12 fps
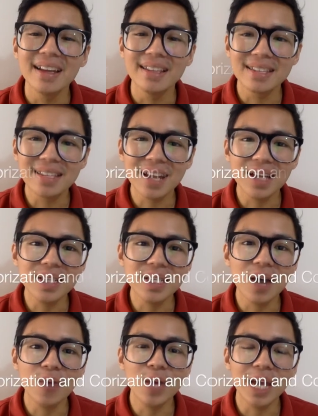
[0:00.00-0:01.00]

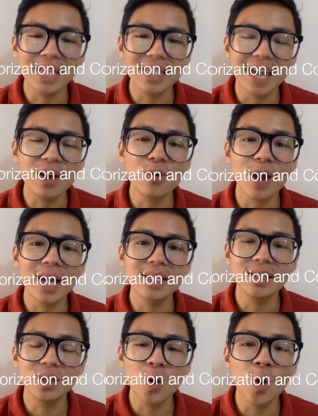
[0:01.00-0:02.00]
discuss how we
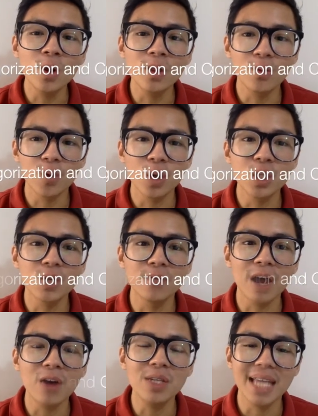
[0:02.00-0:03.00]
categorize and code the words
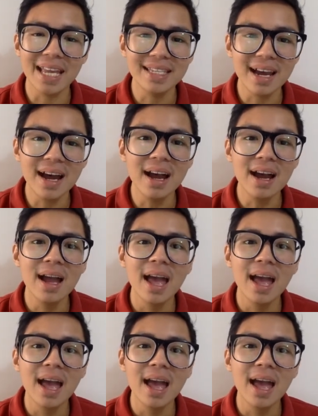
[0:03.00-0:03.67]
of our data,